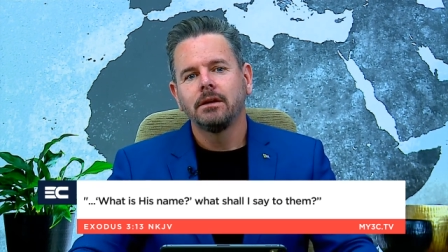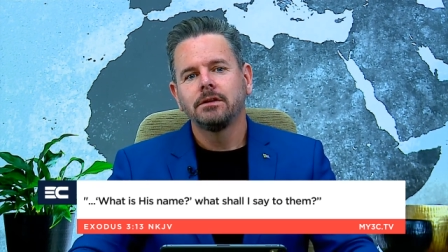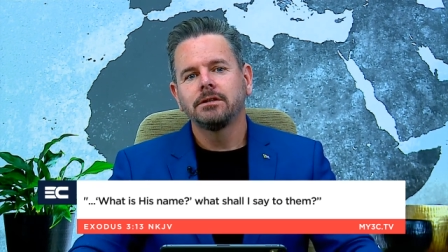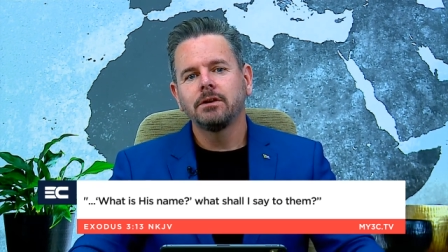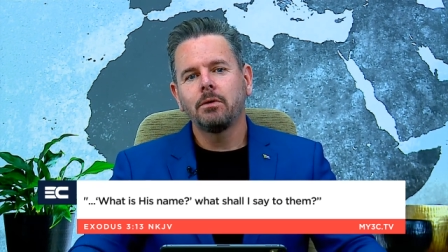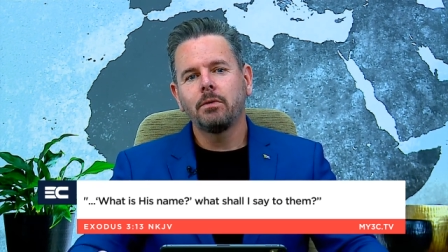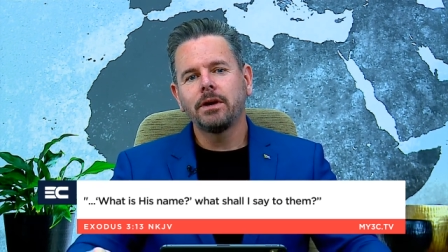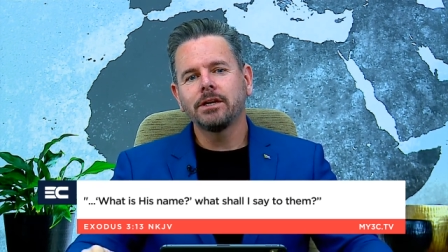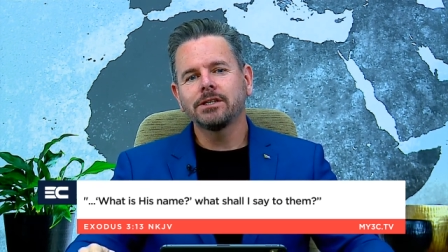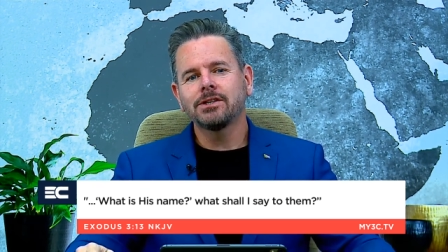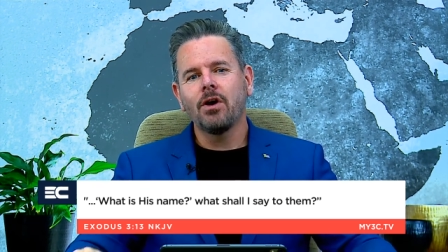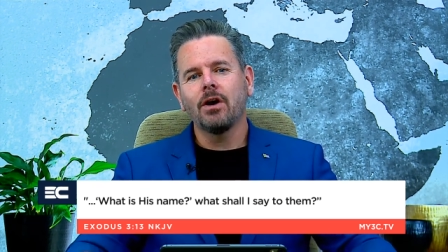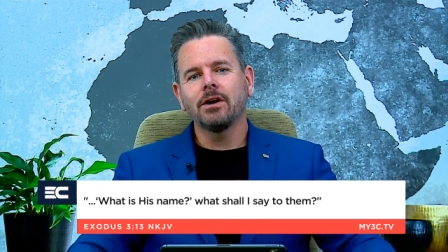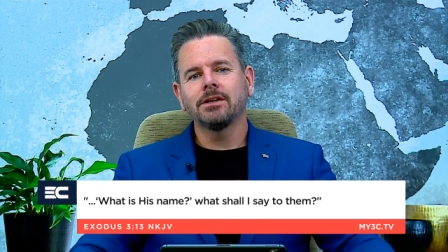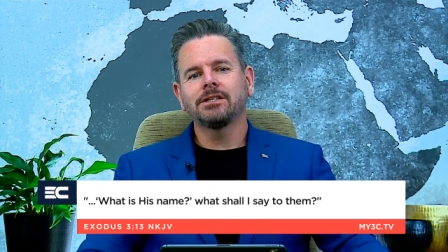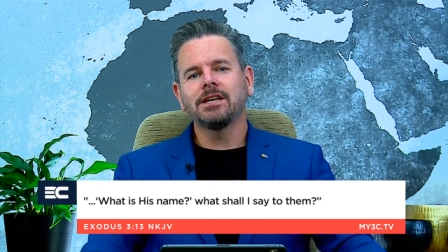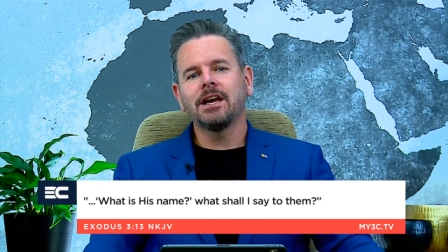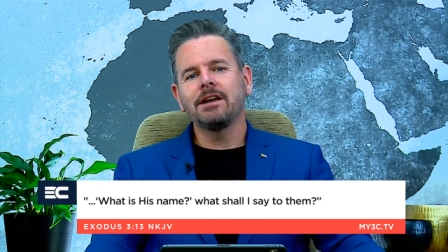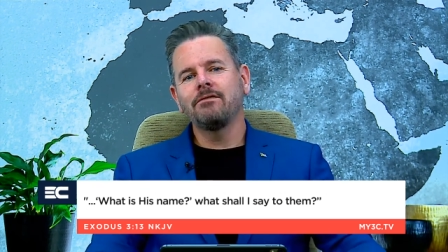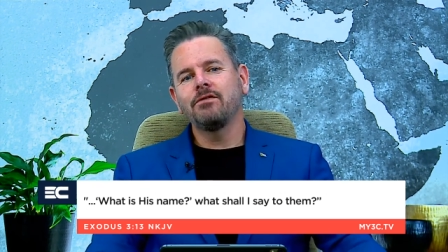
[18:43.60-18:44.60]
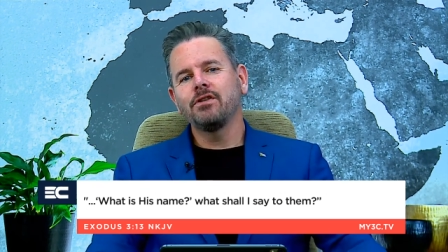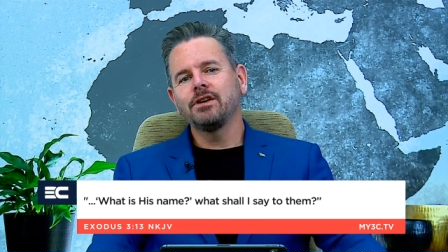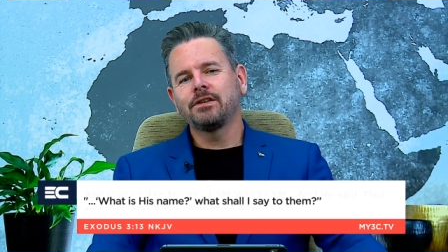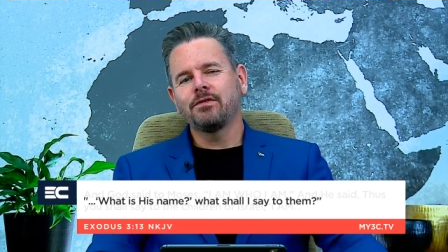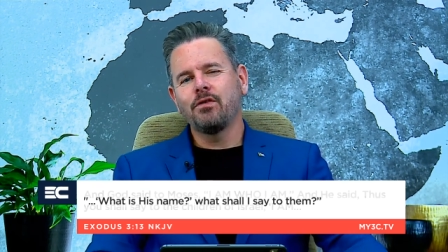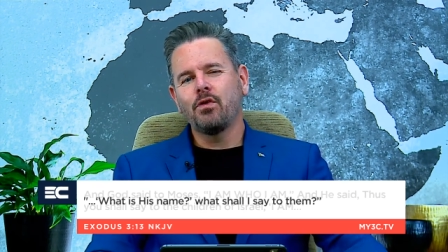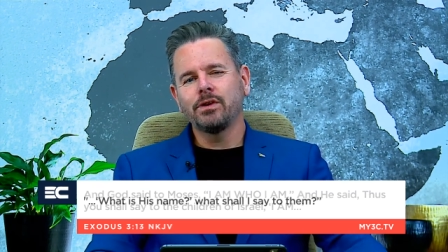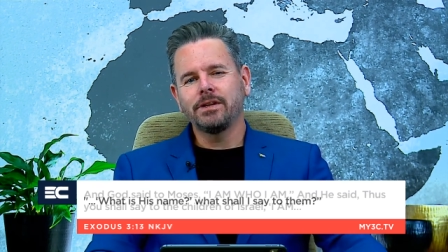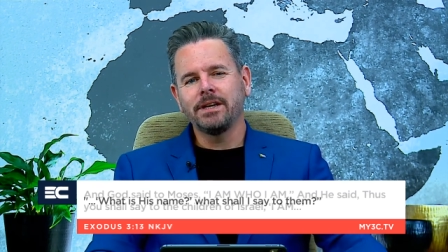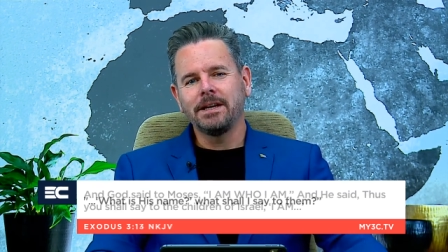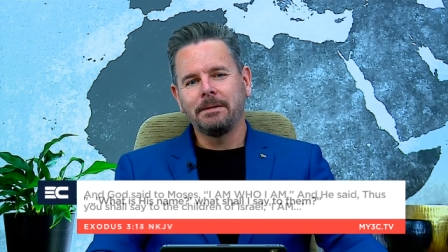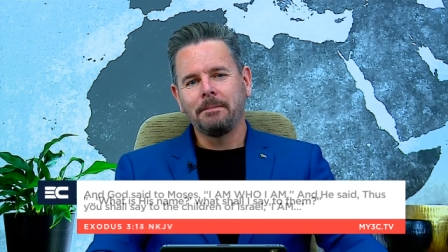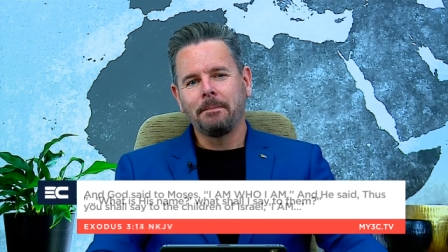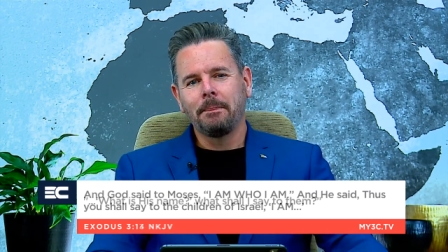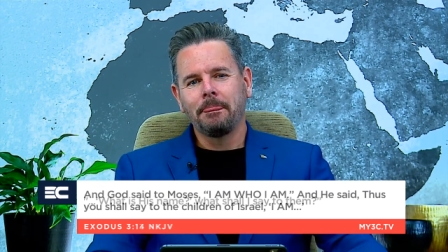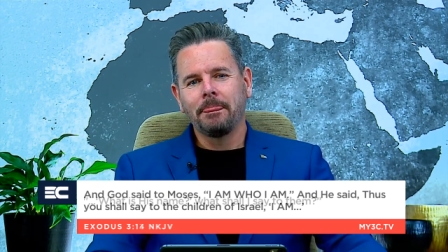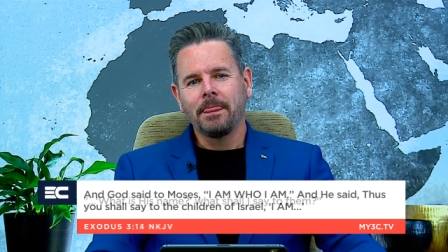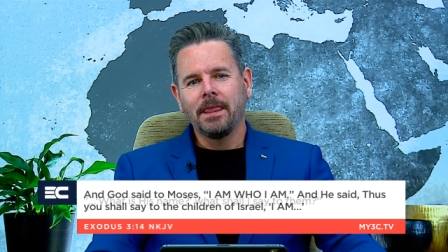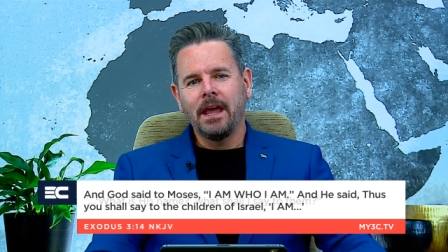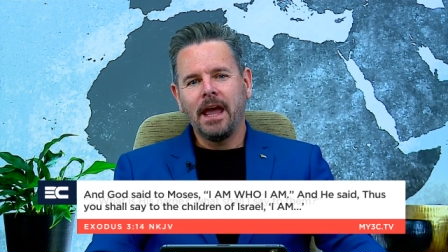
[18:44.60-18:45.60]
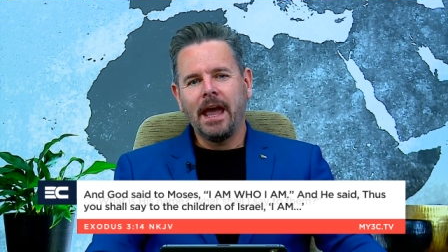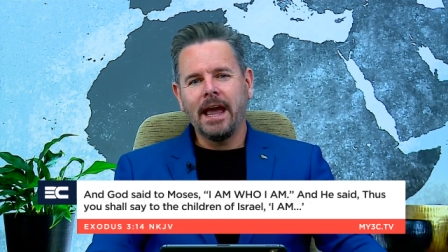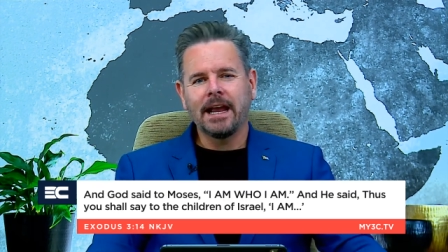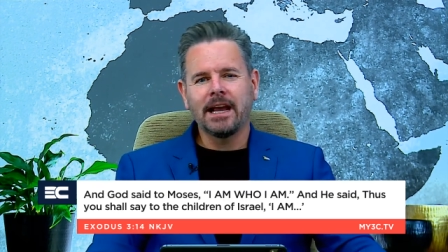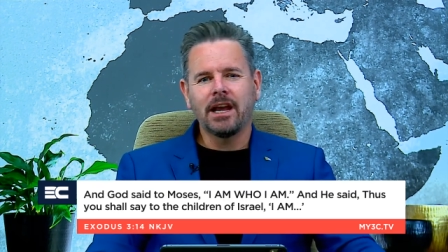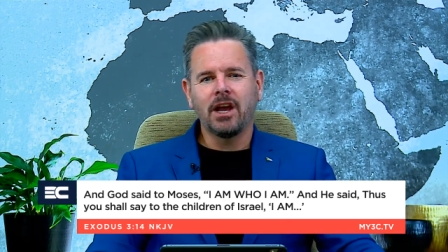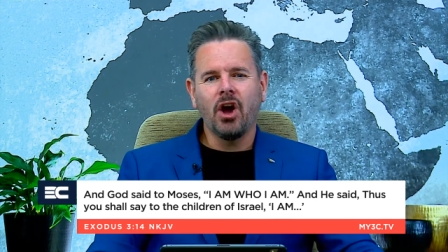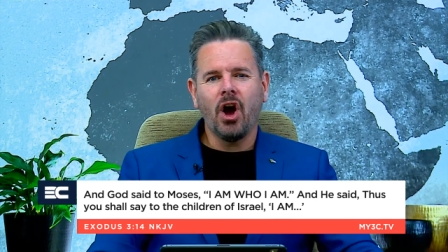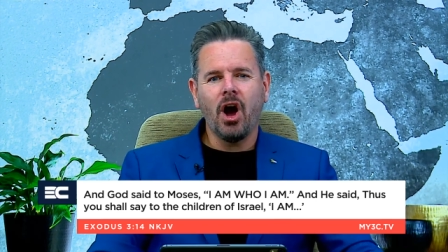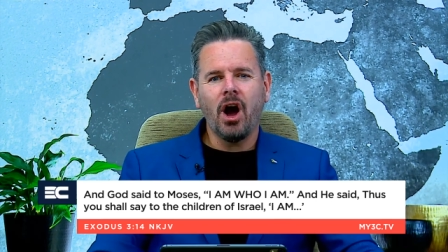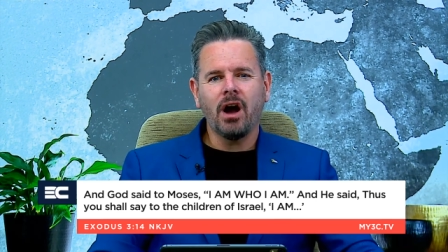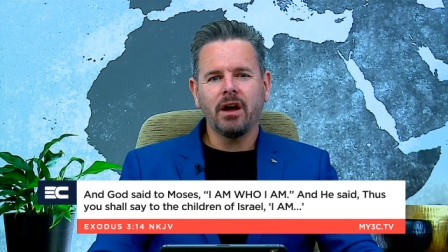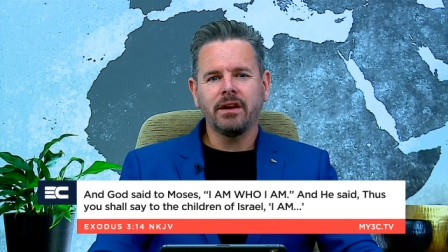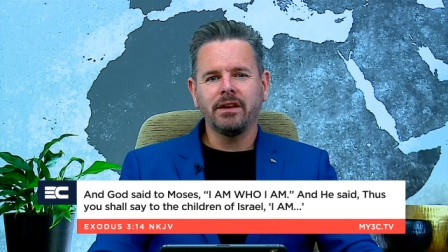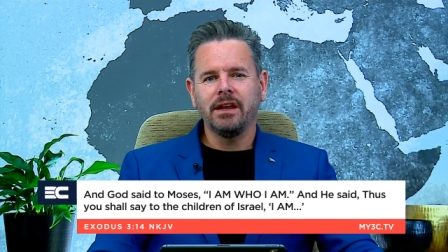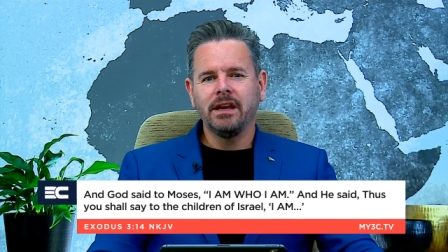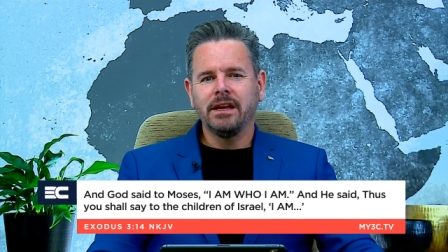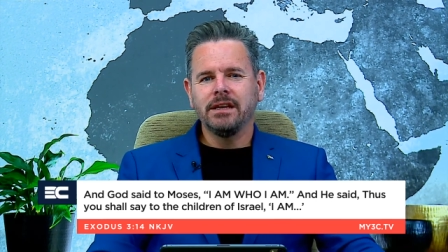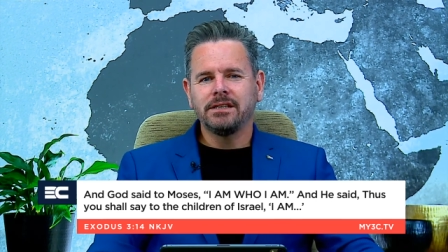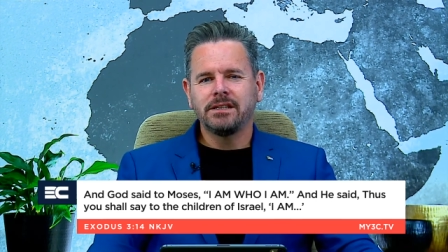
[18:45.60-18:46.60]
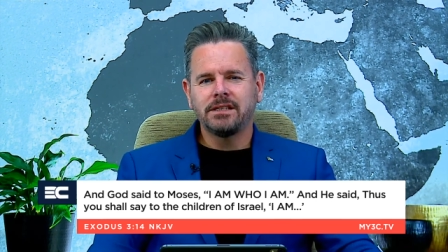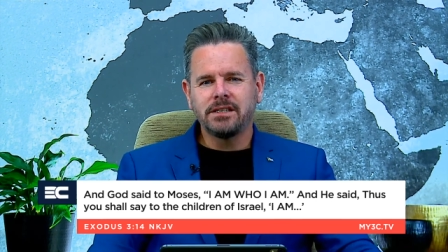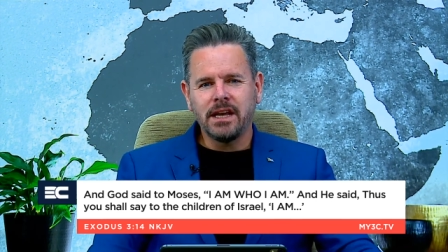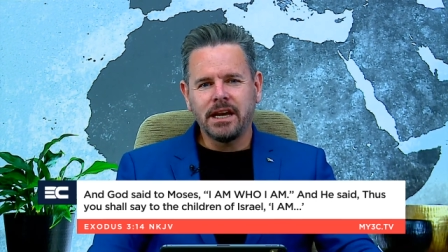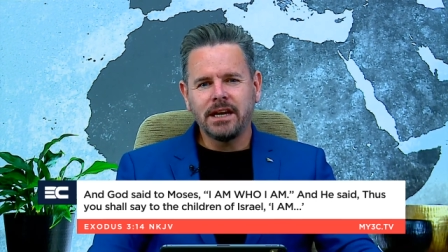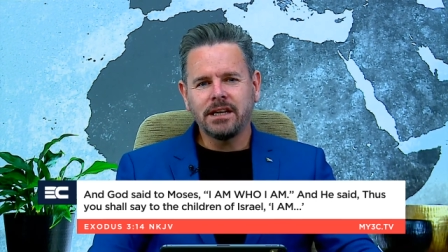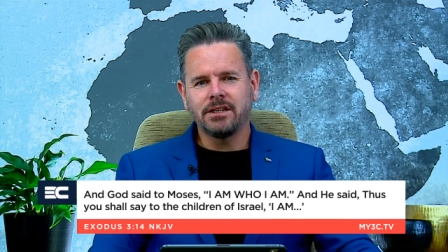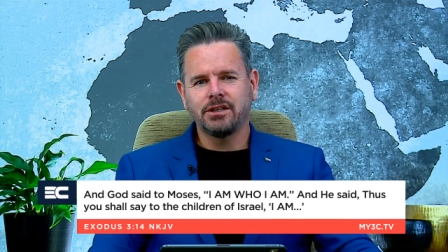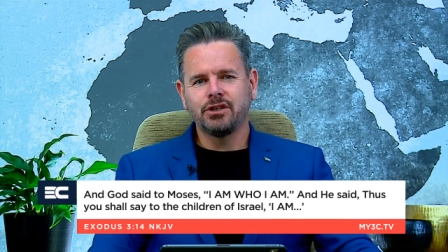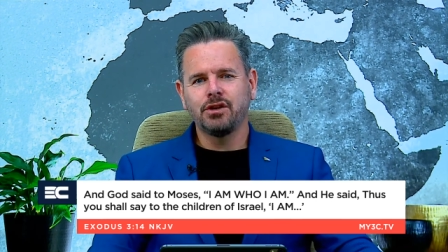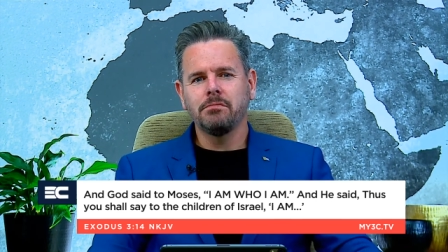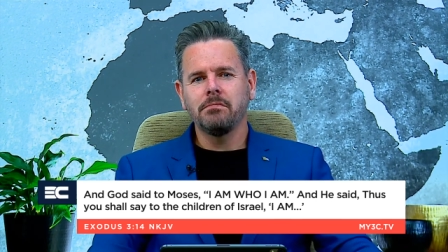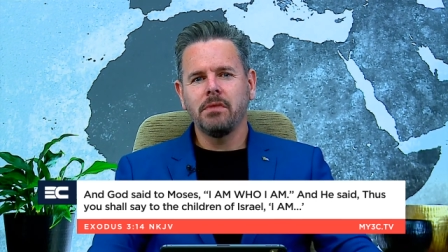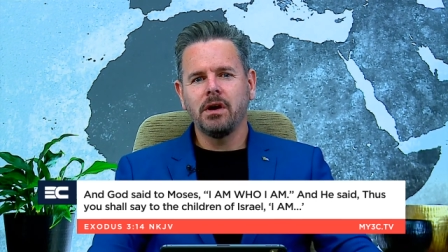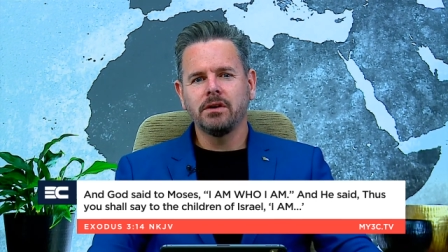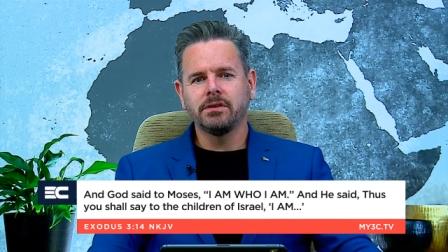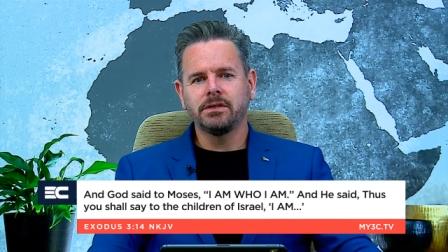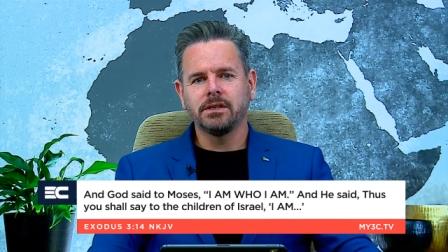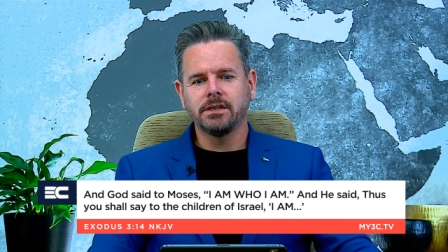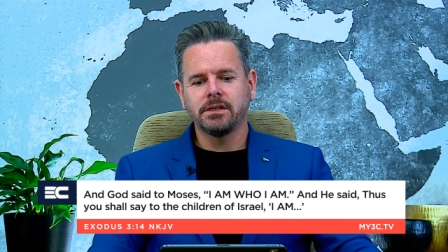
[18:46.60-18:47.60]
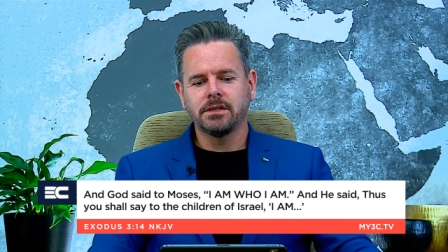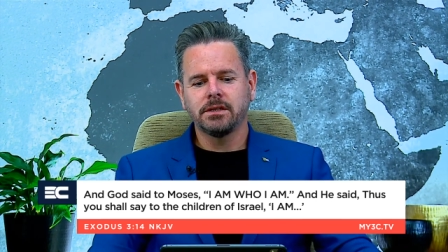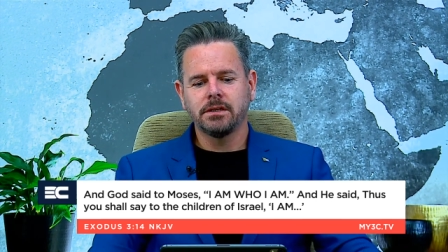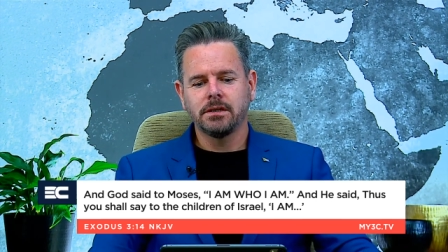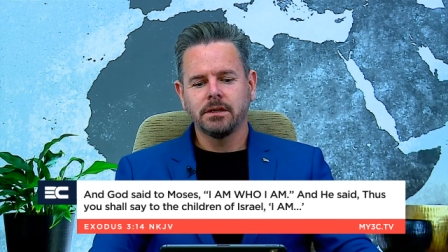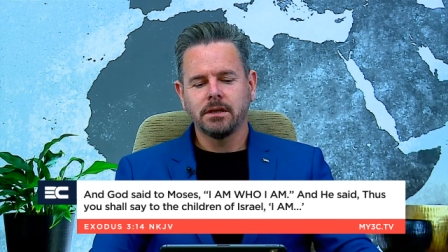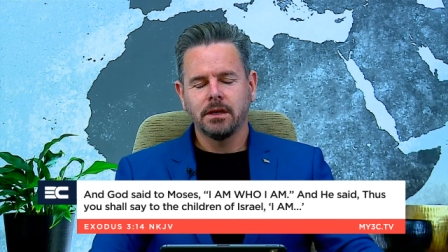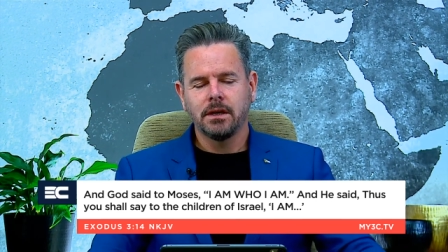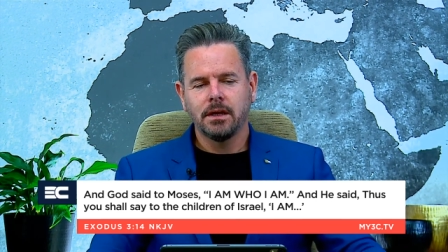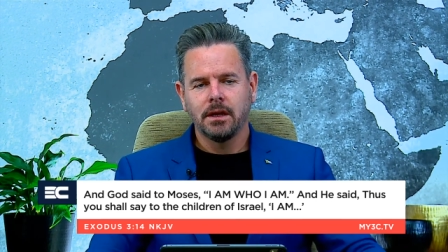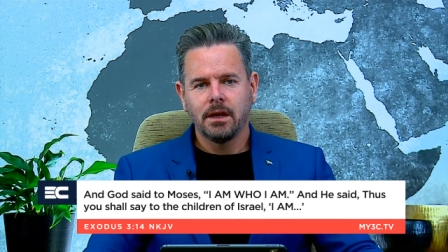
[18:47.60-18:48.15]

So, what does God say in verse 14? And God said to Moses,